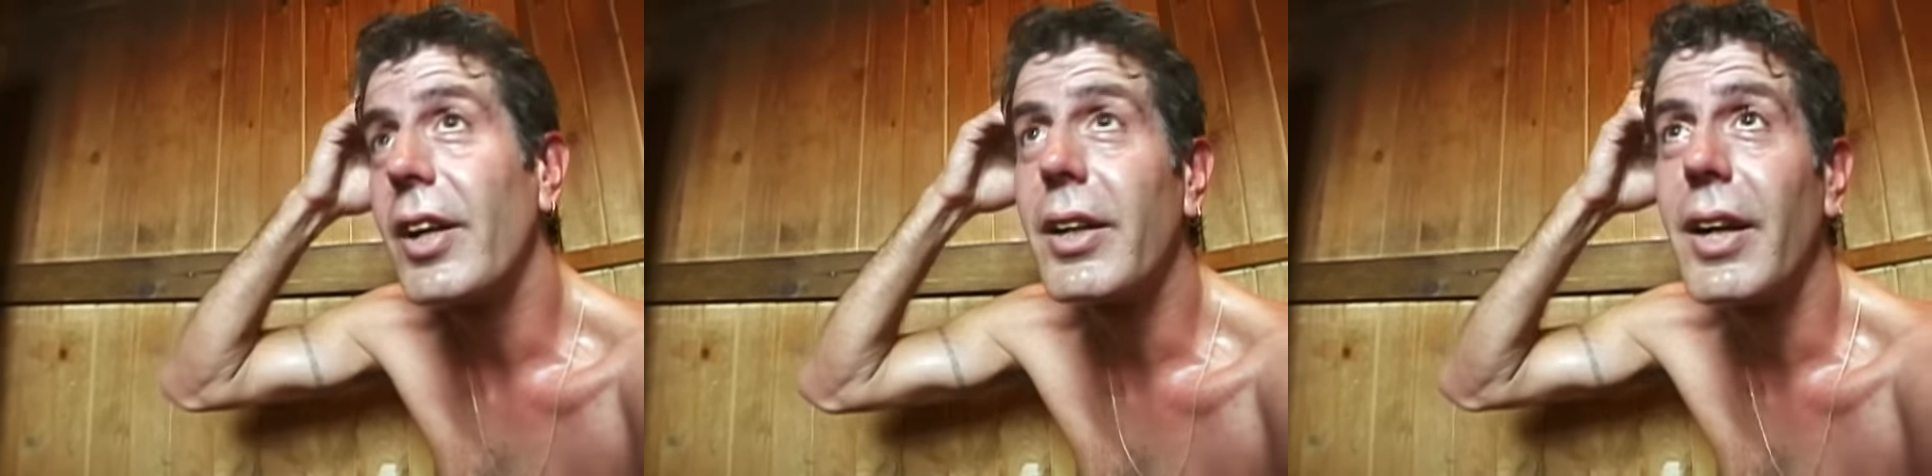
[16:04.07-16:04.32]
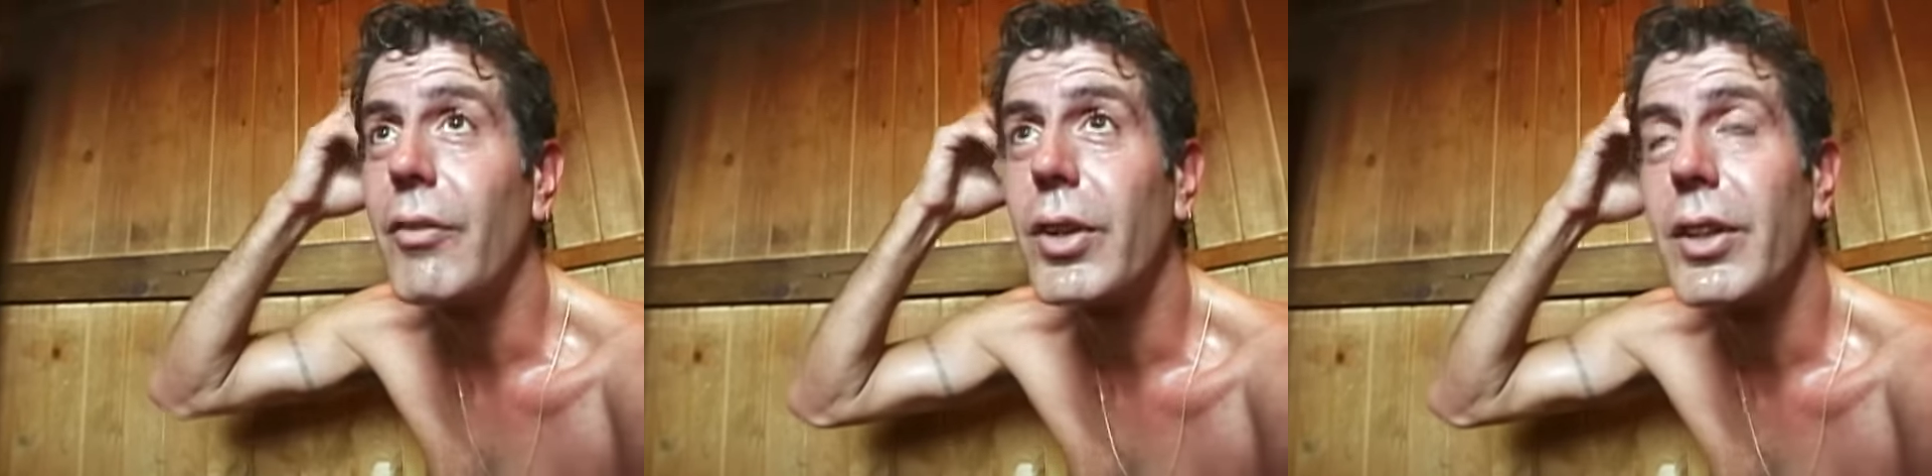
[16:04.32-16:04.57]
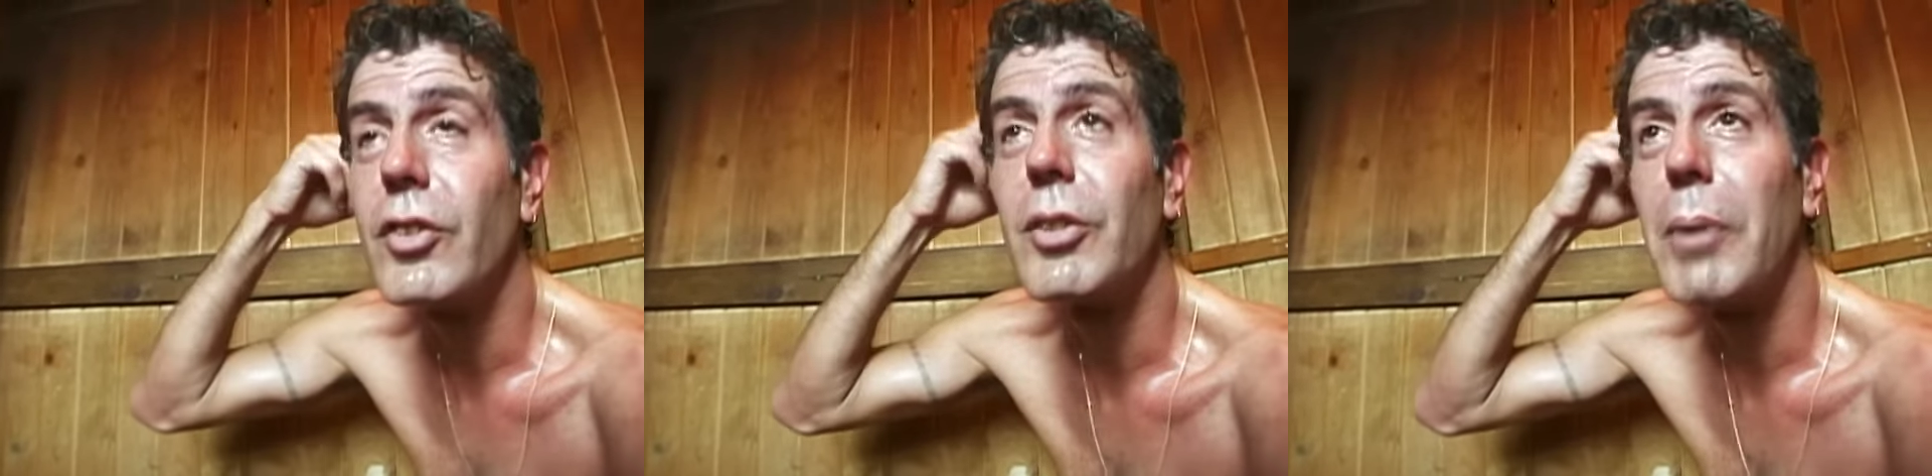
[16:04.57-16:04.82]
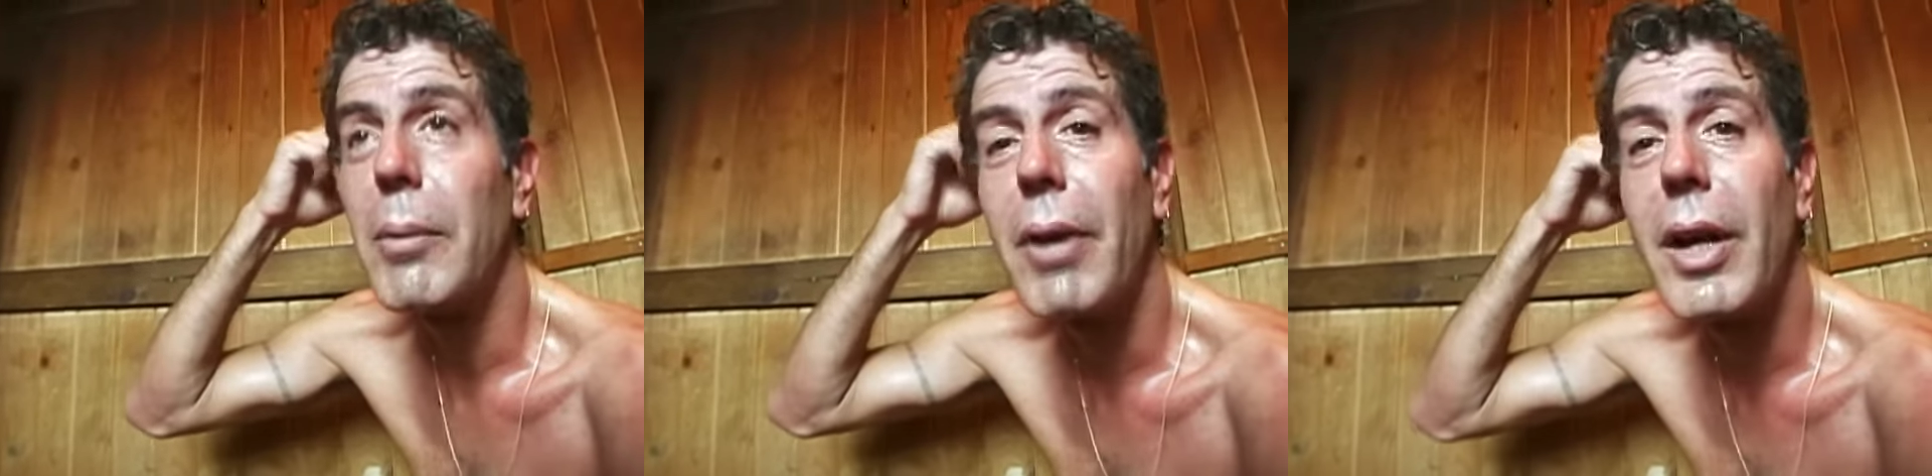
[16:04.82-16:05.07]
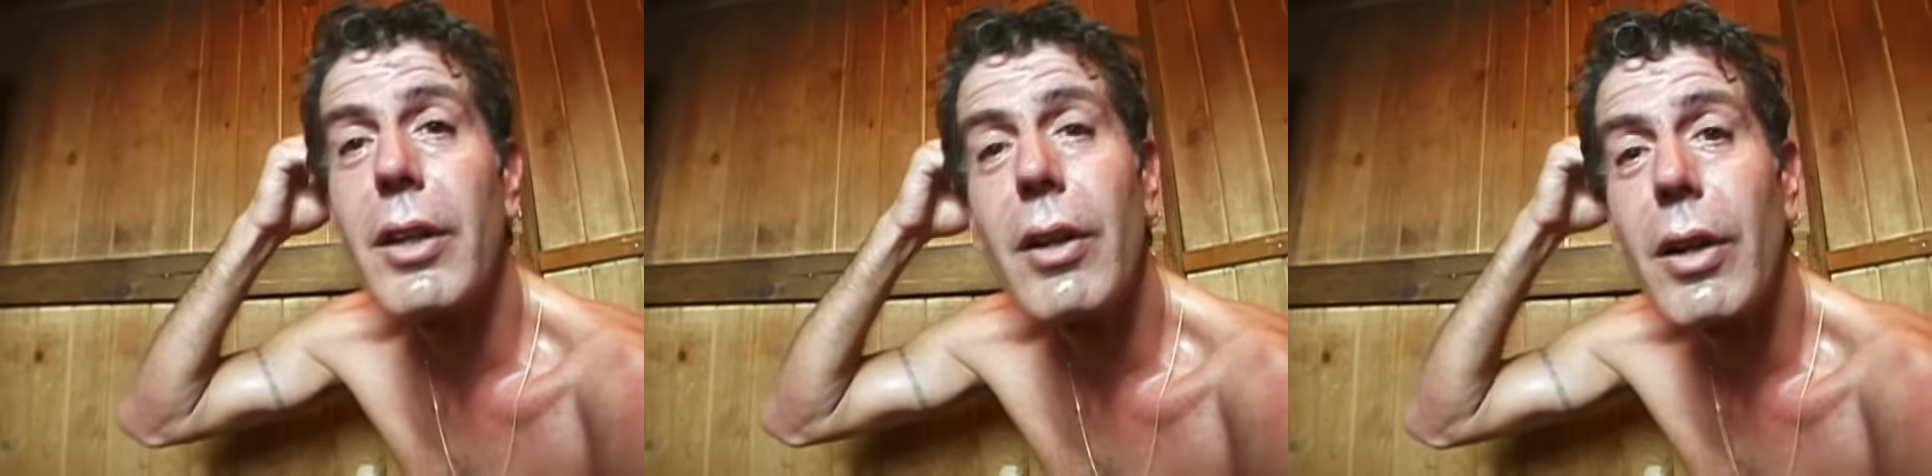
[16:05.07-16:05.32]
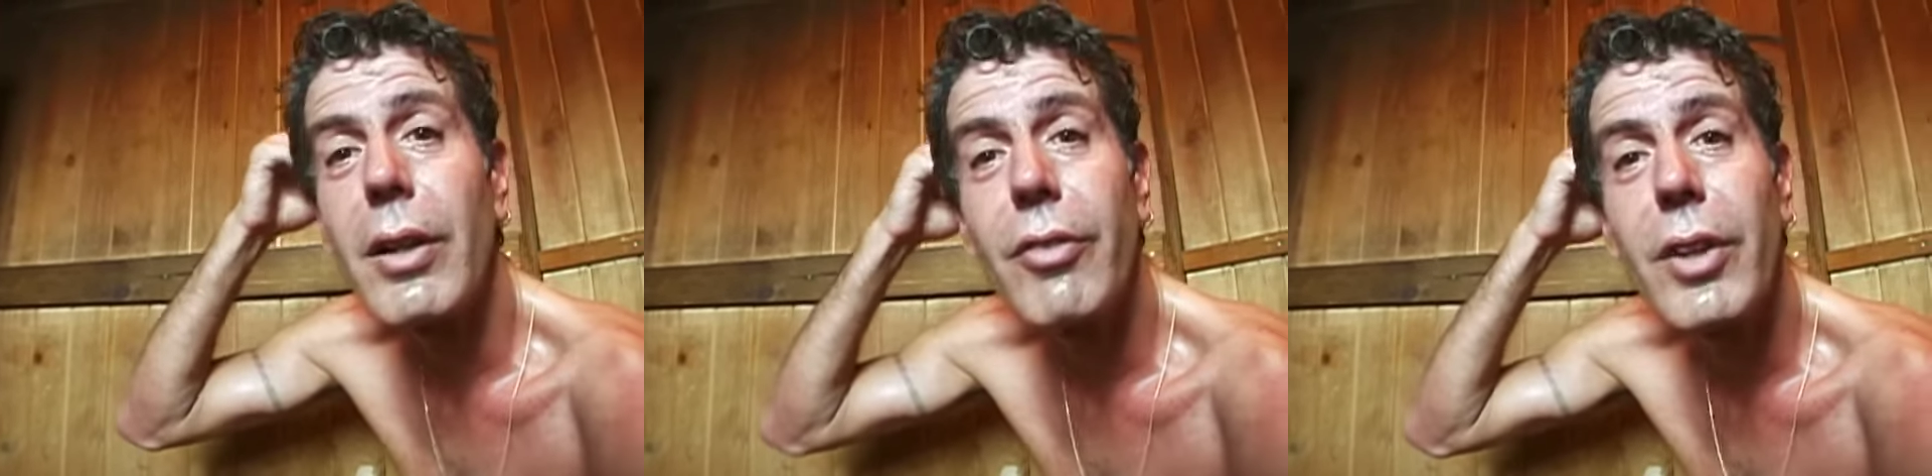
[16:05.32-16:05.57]
I could have one of these in my
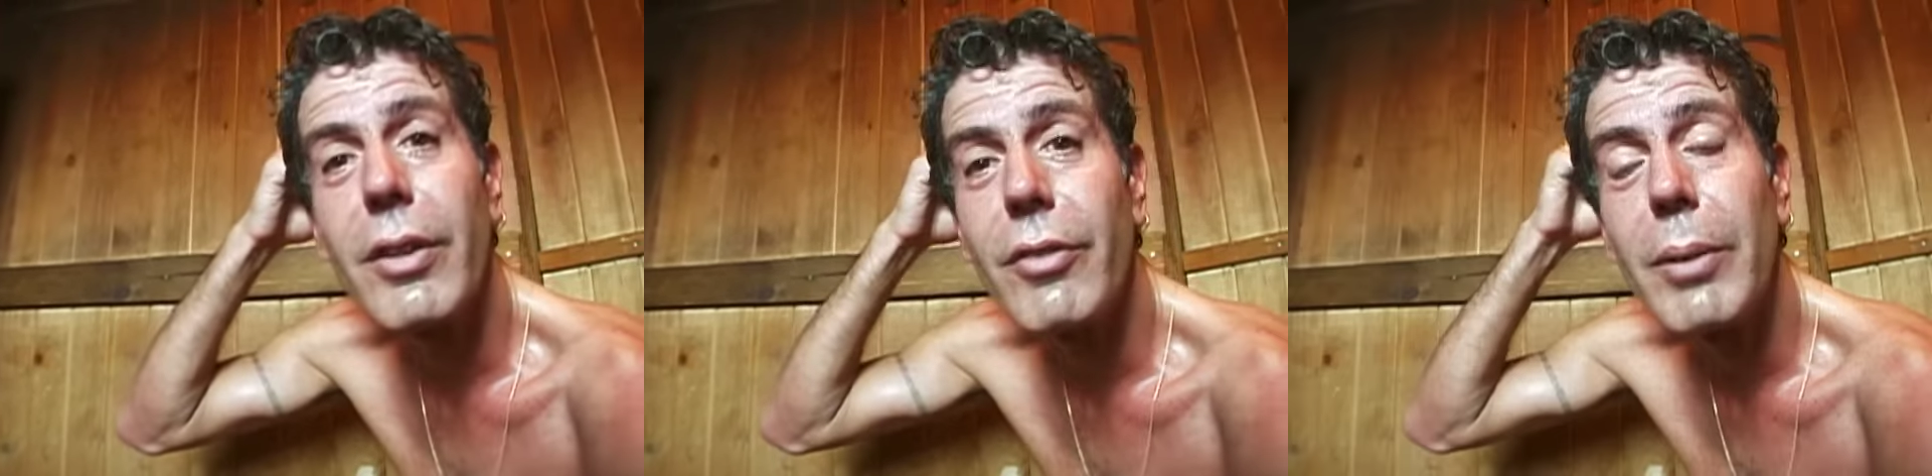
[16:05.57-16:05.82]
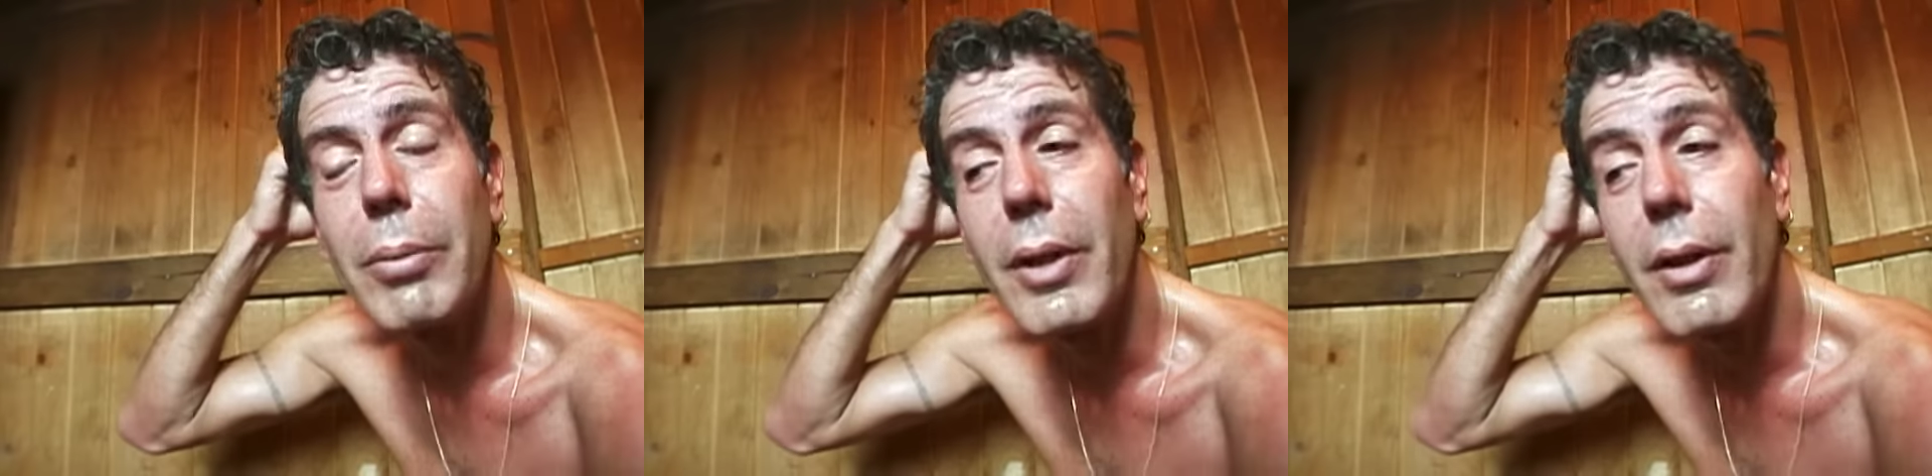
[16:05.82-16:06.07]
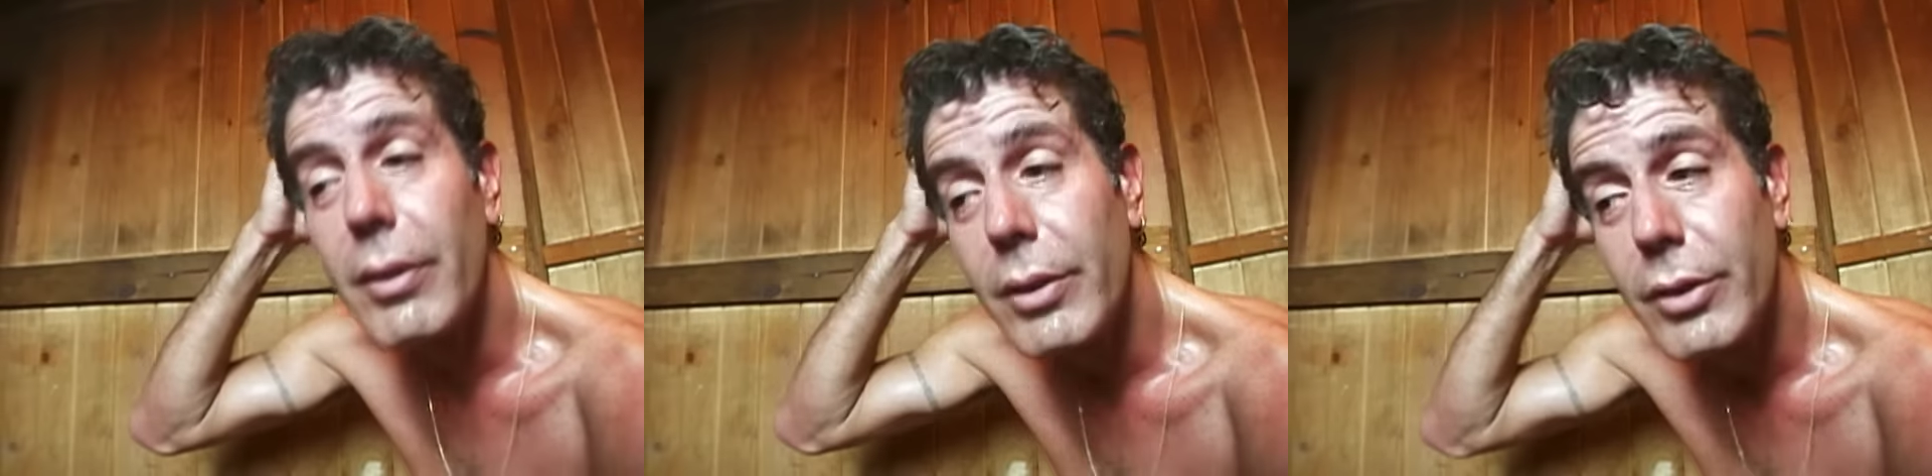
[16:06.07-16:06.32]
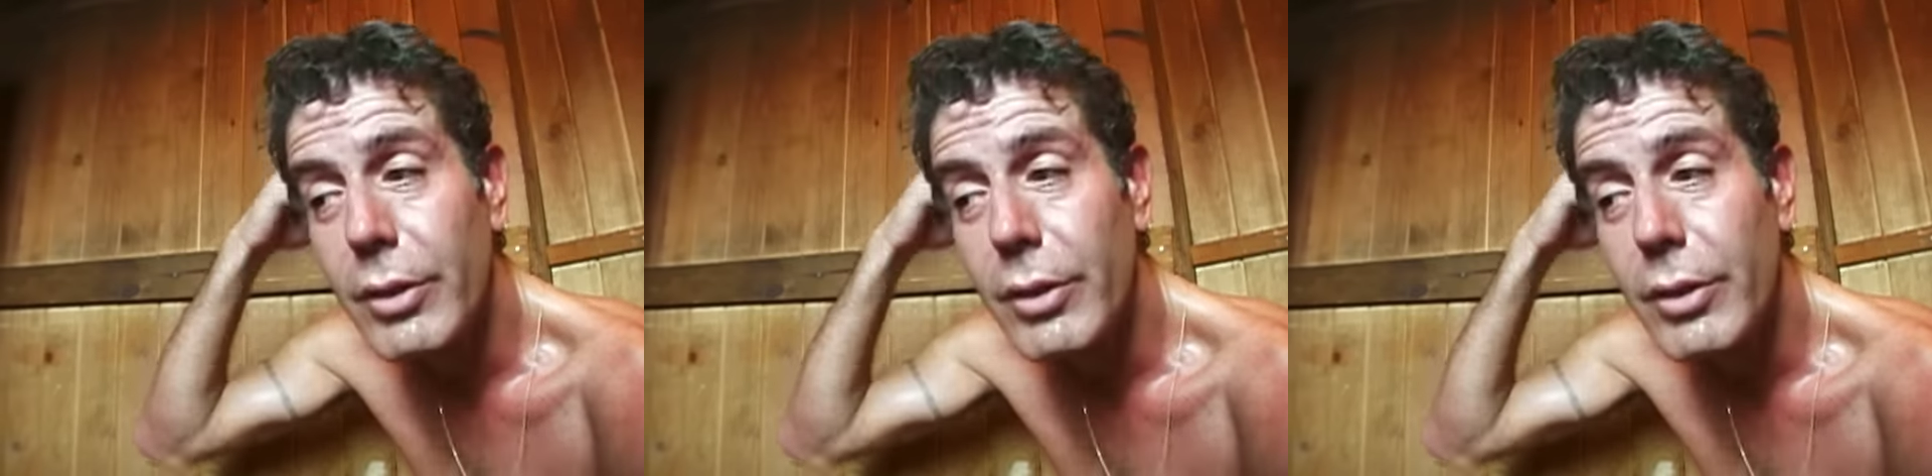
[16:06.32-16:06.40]
backyard if I lived up here.